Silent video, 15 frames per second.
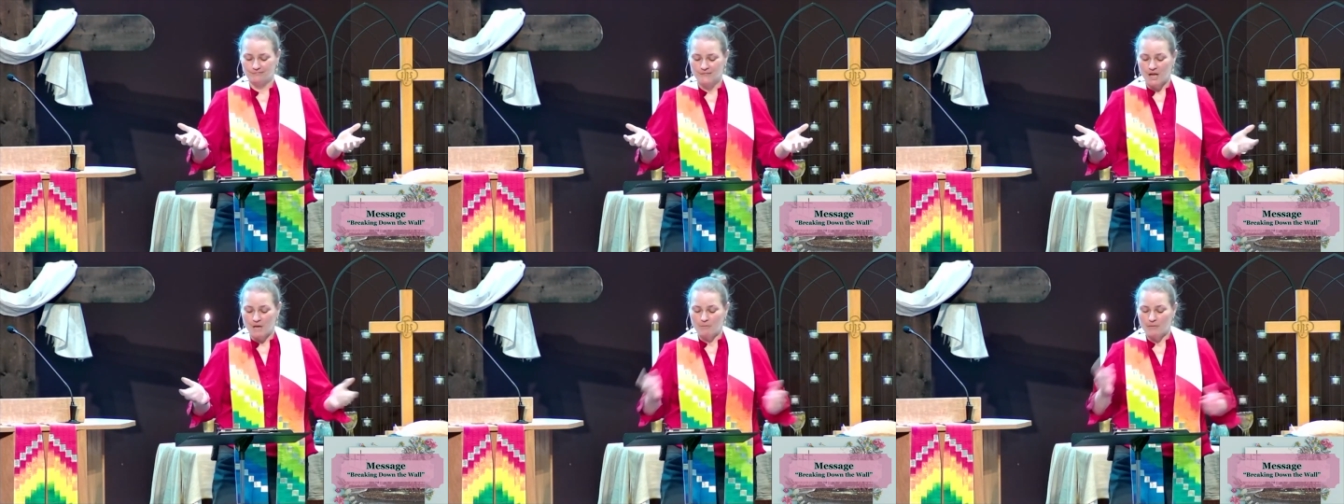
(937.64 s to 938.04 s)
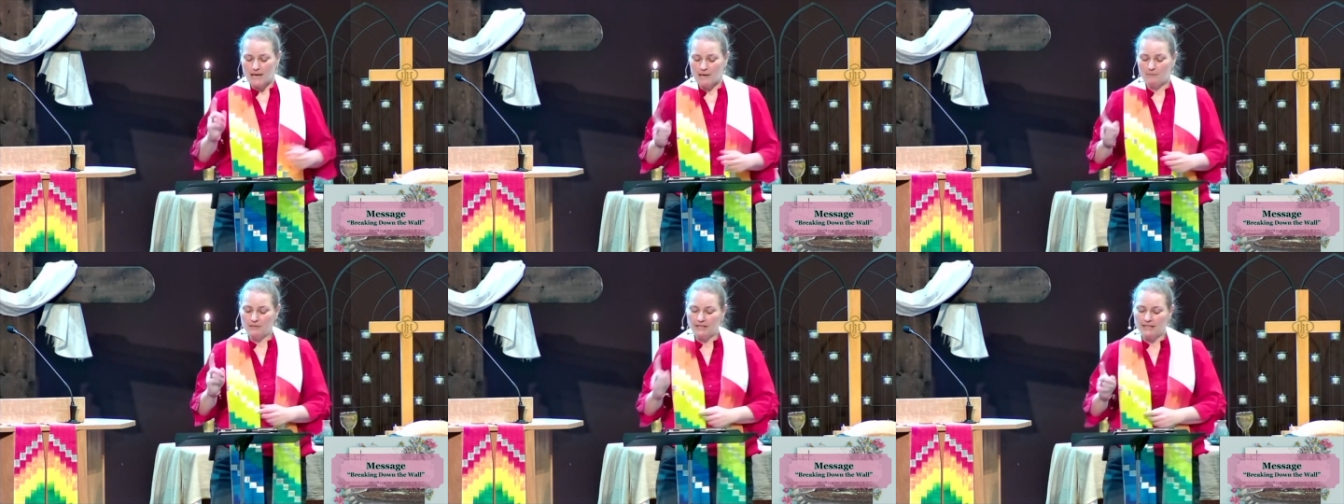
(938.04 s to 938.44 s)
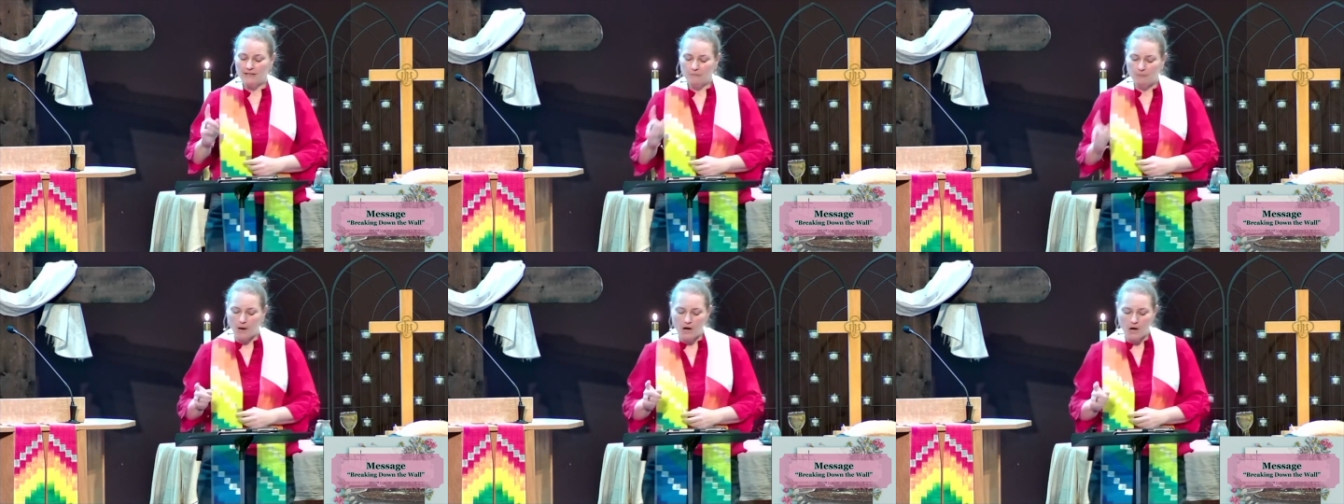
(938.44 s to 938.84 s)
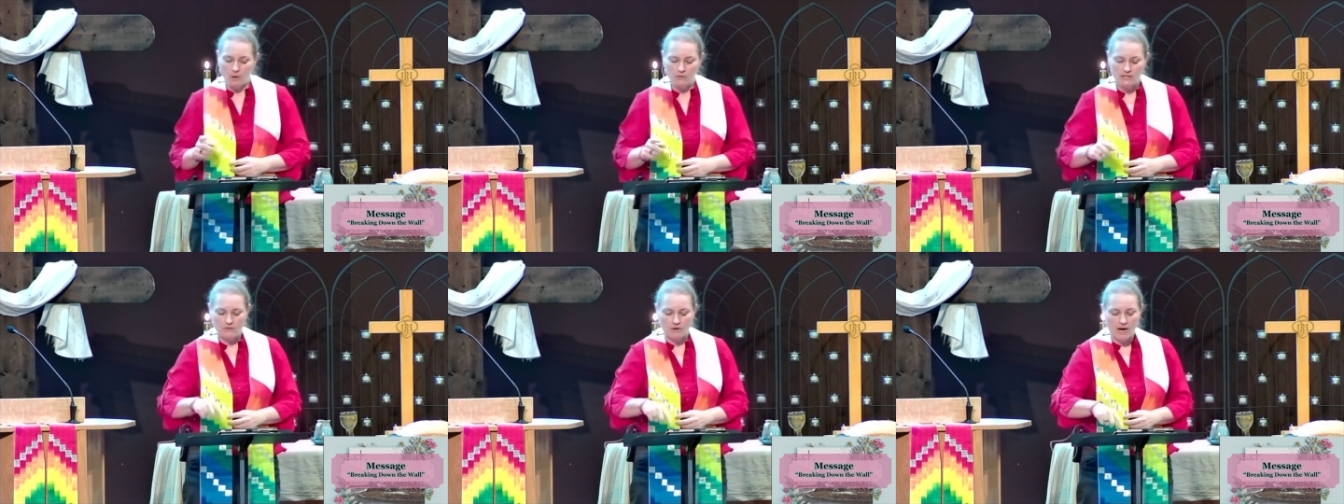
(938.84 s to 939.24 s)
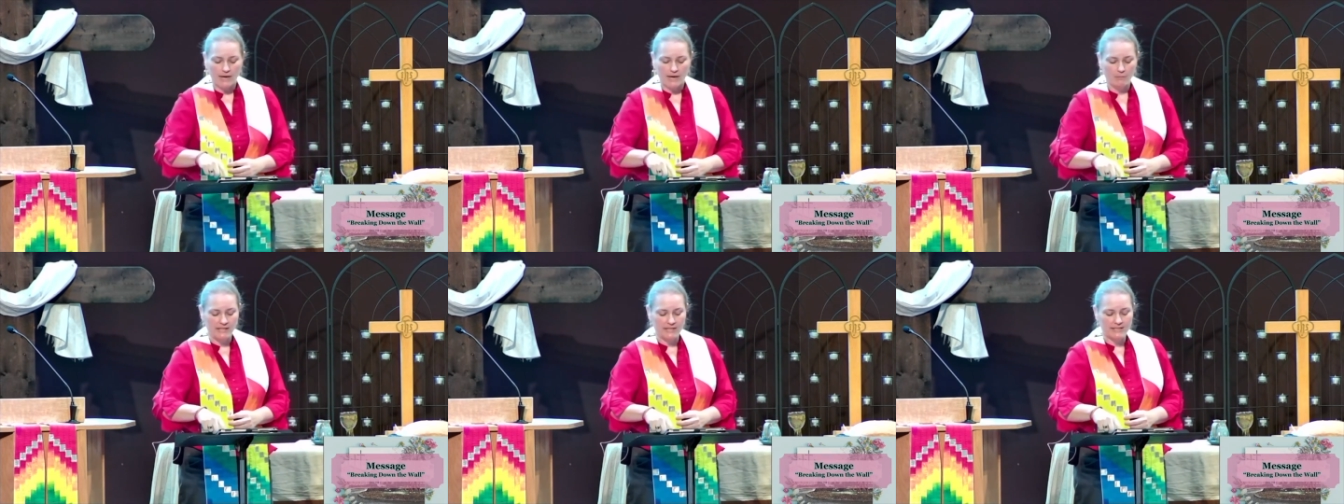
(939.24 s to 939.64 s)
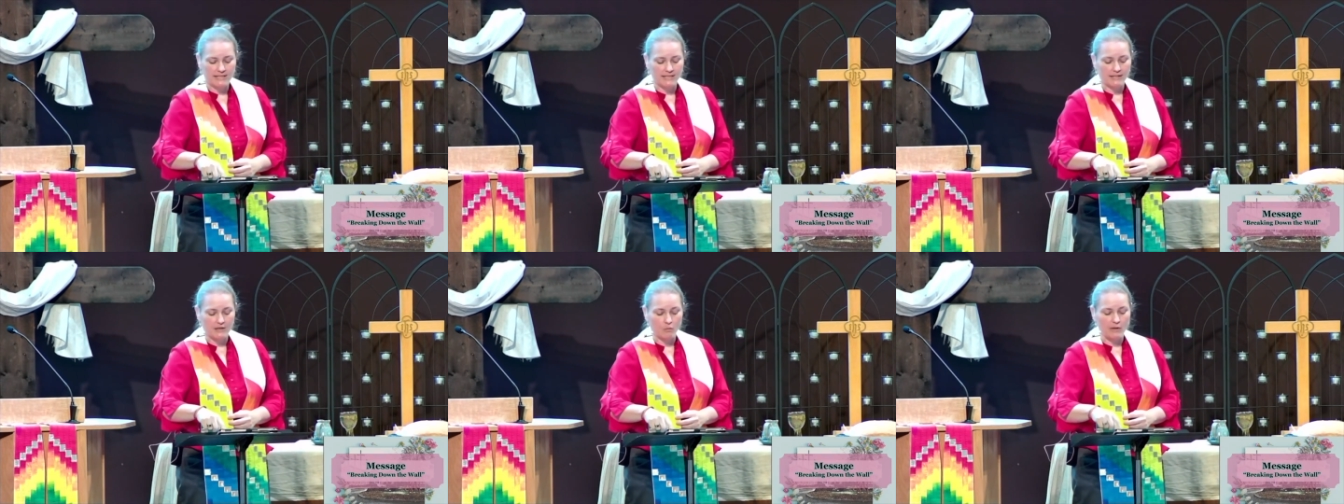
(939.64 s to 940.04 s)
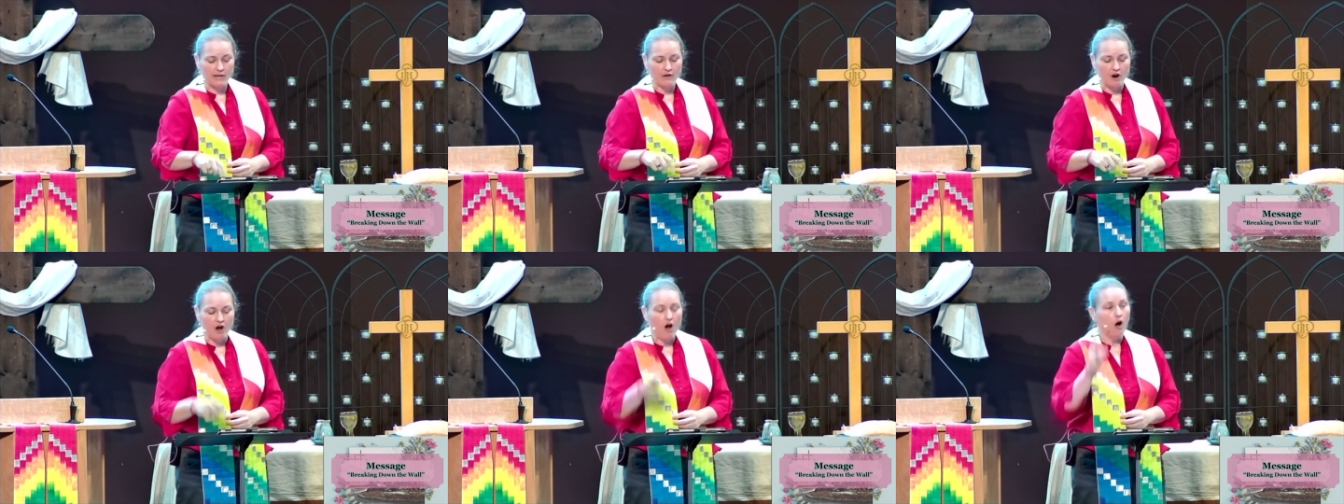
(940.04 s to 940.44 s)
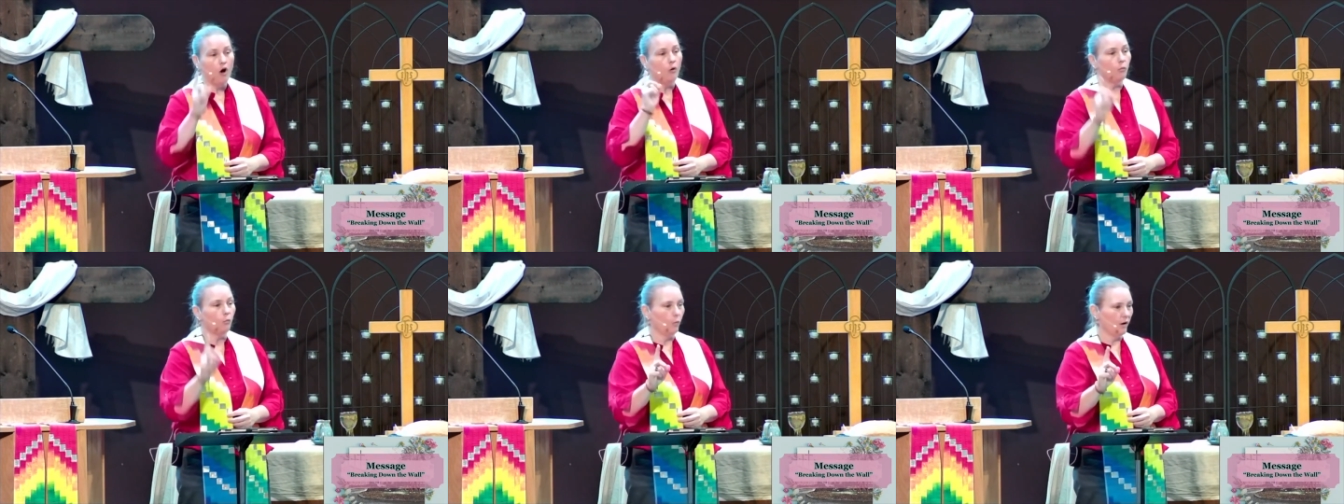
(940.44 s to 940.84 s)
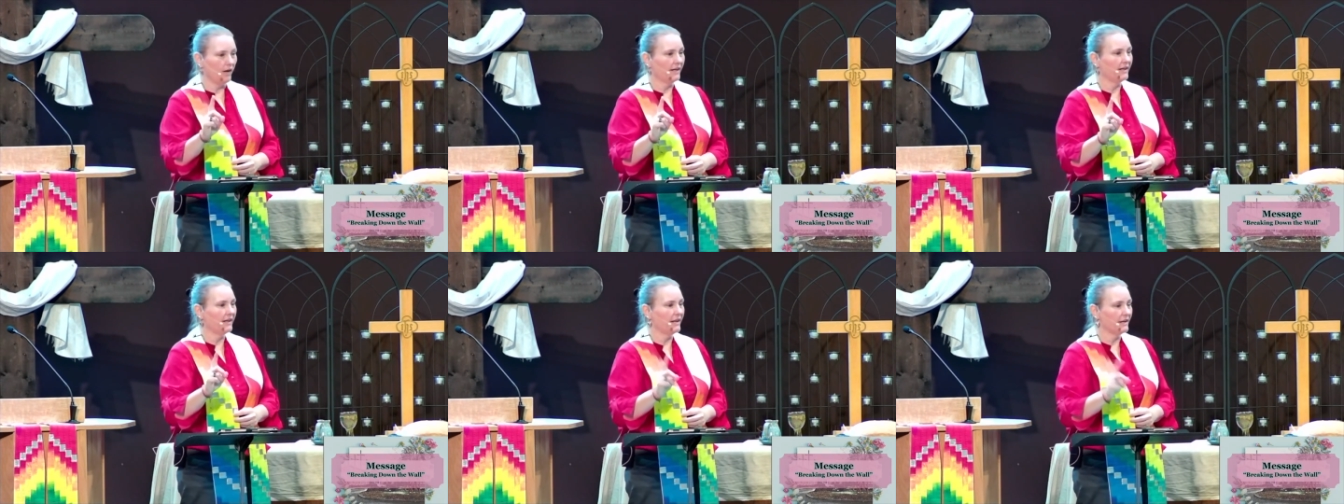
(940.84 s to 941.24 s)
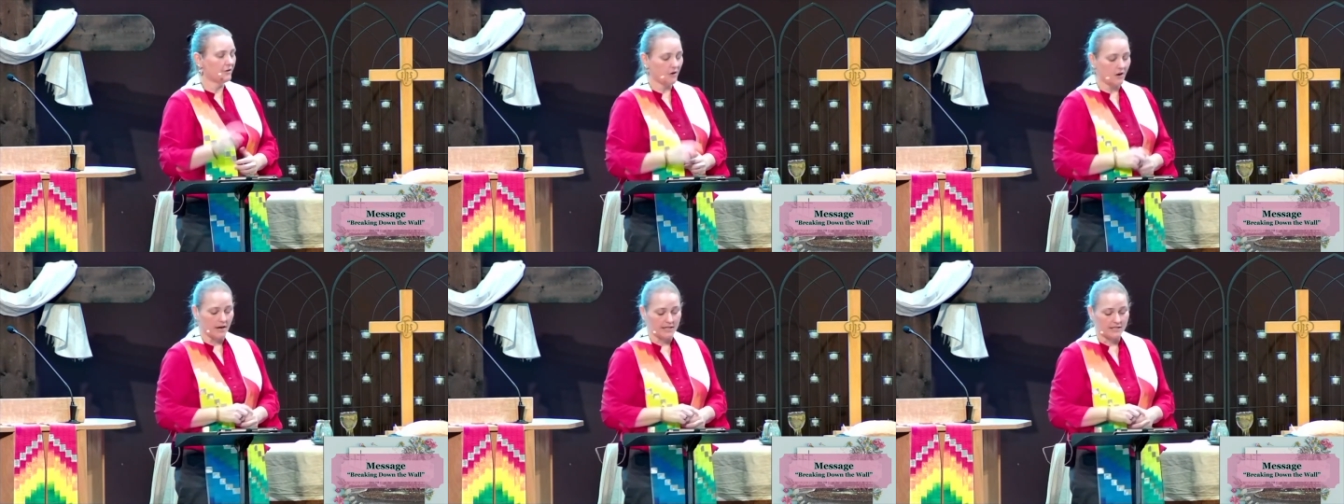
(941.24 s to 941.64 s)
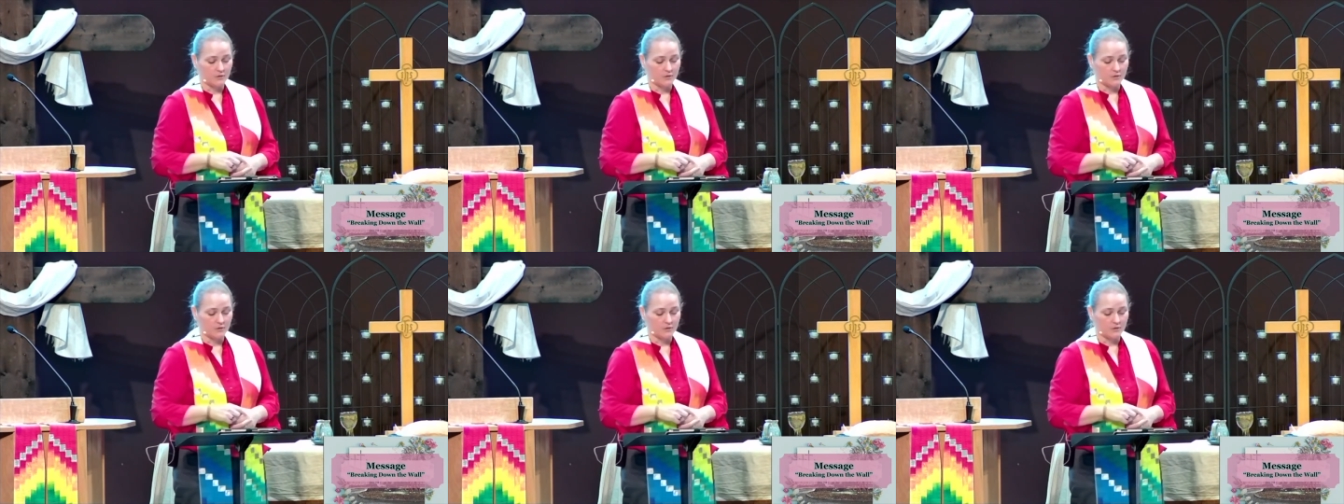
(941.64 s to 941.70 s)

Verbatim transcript: But I believe Paul was right when he said that we are all one in Christ.